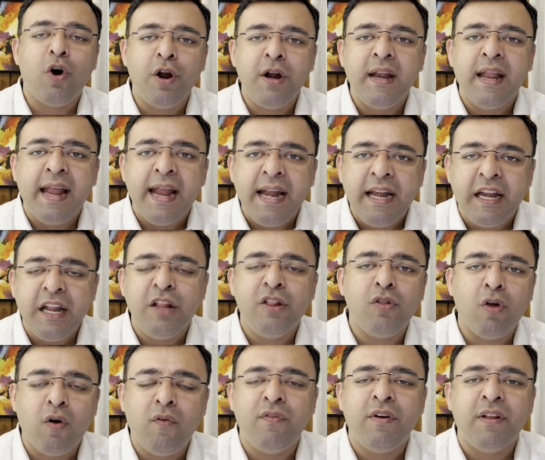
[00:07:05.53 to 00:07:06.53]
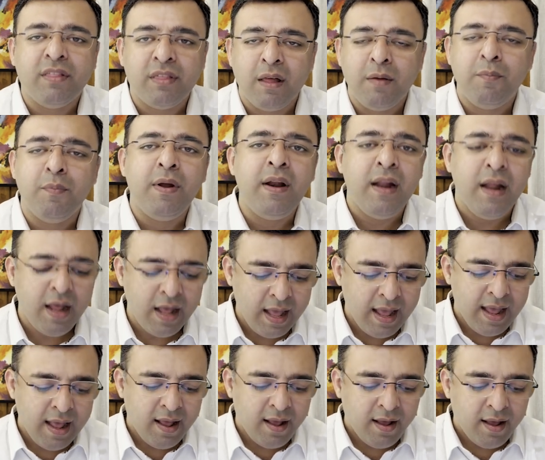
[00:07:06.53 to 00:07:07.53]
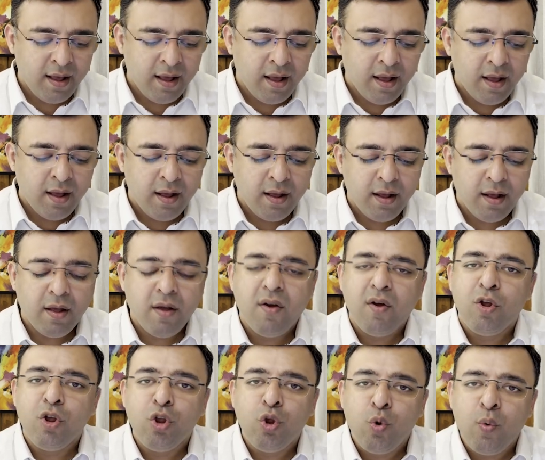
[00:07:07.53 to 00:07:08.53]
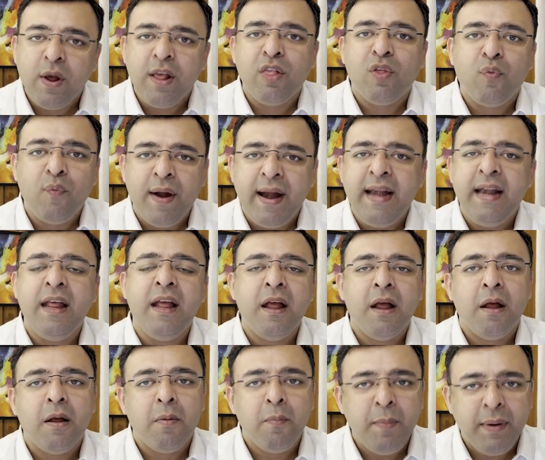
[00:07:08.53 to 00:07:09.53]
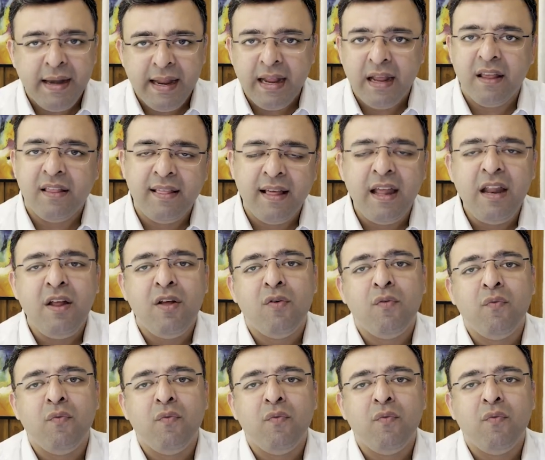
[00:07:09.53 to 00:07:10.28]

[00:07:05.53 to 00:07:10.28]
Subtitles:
on 18th of December, US Fed meeting is there.